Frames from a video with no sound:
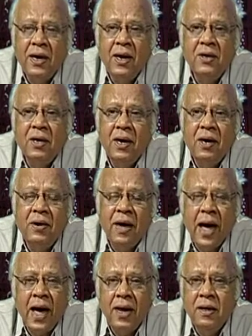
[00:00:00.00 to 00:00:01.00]
Hitler
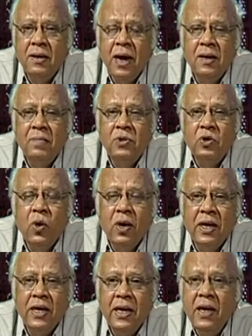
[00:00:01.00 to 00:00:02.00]
and, and
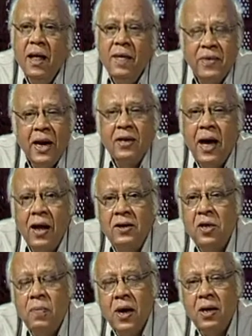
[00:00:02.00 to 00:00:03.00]
Mussolini that
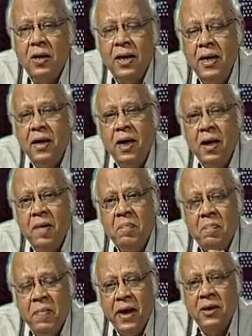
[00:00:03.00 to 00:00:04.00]
ultimately
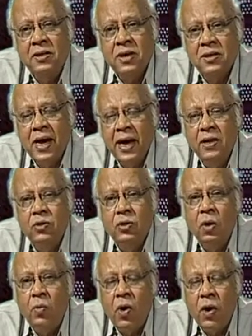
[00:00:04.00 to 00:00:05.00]
made the slide to
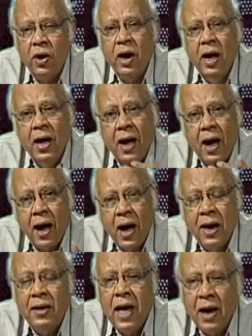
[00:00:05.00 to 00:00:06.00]
the war
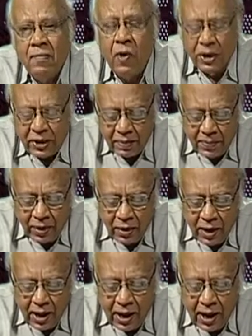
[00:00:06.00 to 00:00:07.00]
unavoidable,
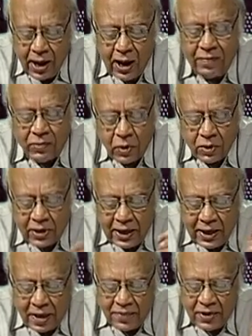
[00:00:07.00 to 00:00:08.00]
uh, if not
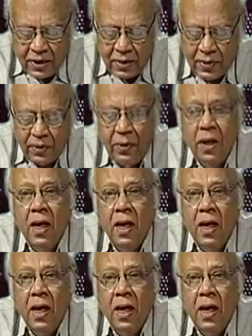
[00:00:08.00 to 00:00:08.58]
inevitable.